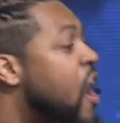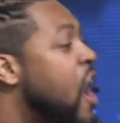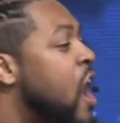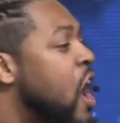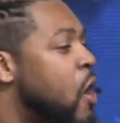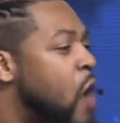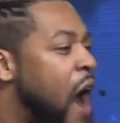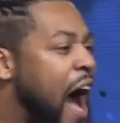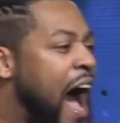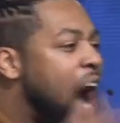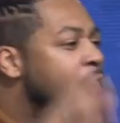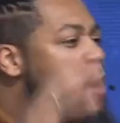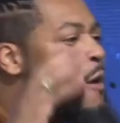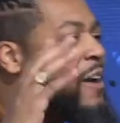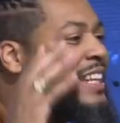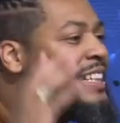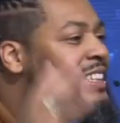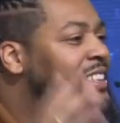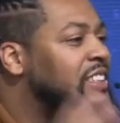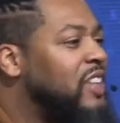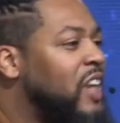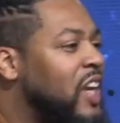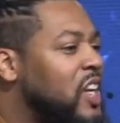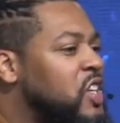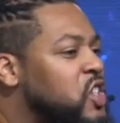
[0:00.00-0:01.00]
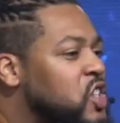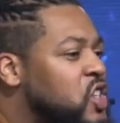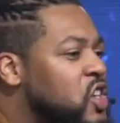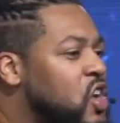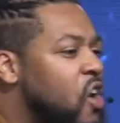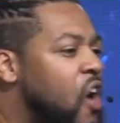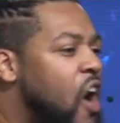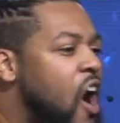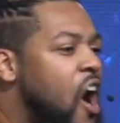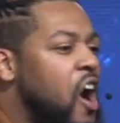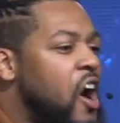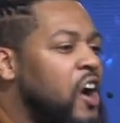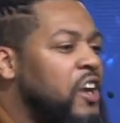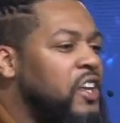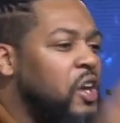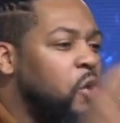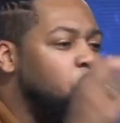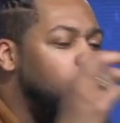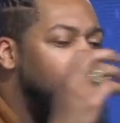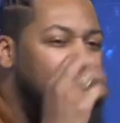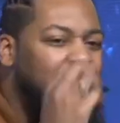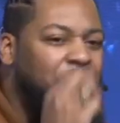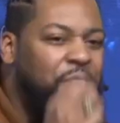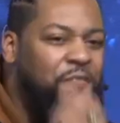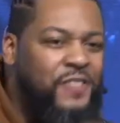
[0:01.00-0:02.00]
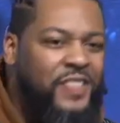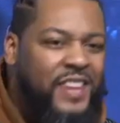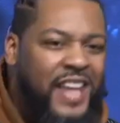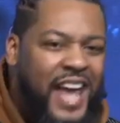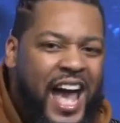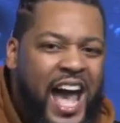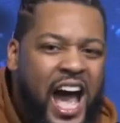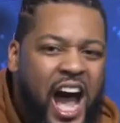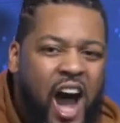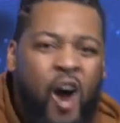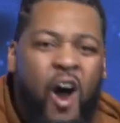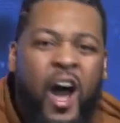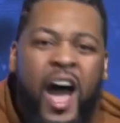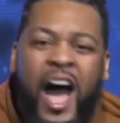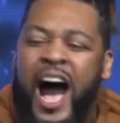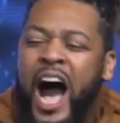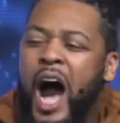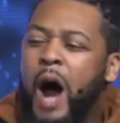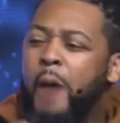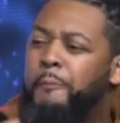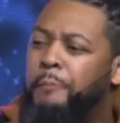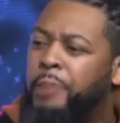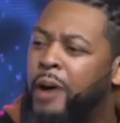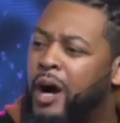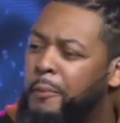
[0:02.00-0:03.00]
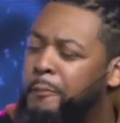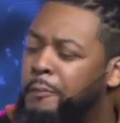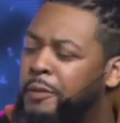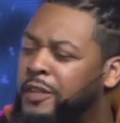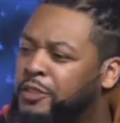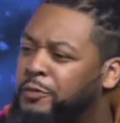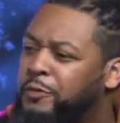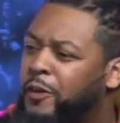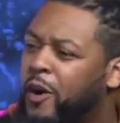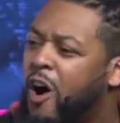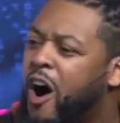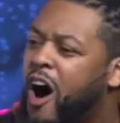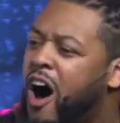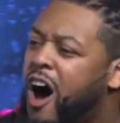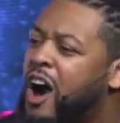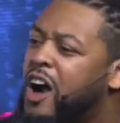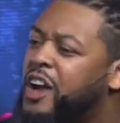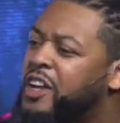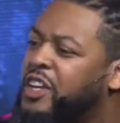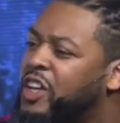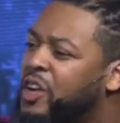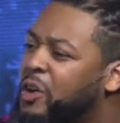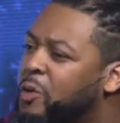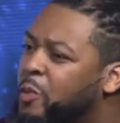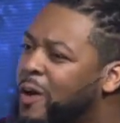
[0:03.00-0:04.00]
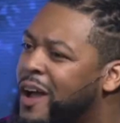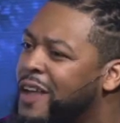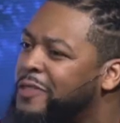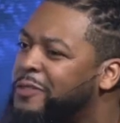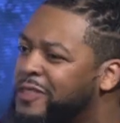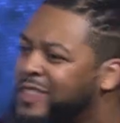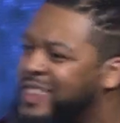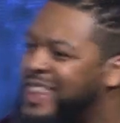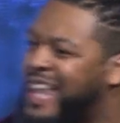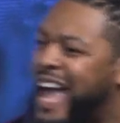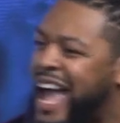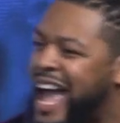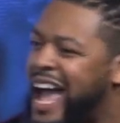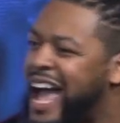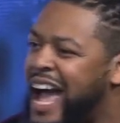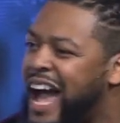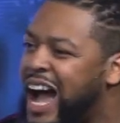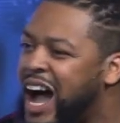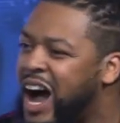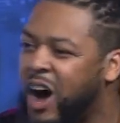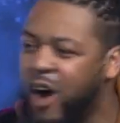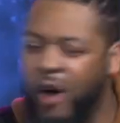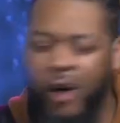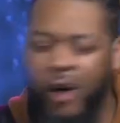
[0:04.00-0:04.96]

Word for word: How intentional are you with now? How purposeful are you with now?